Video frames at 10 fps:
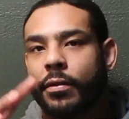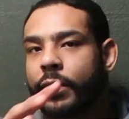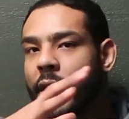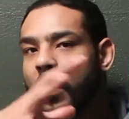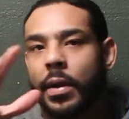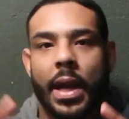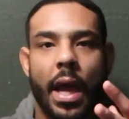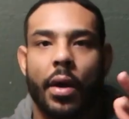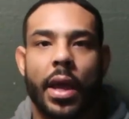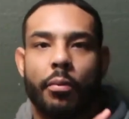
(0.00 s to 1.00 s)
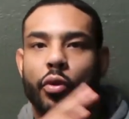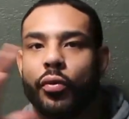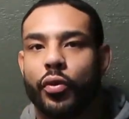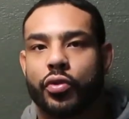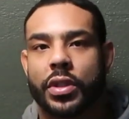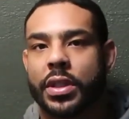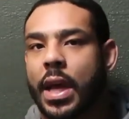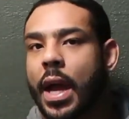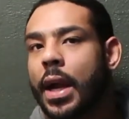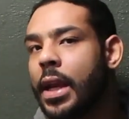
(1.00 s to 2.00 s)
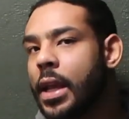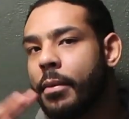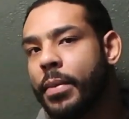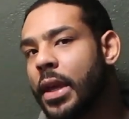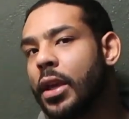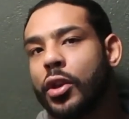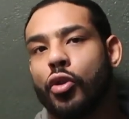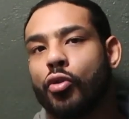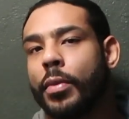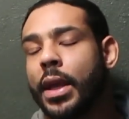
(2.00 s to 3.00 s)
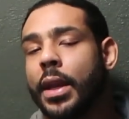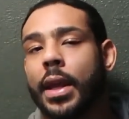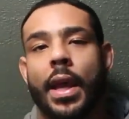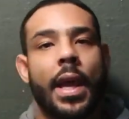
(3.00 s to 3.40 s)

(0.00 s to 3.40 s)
figure it out and move through society and be a human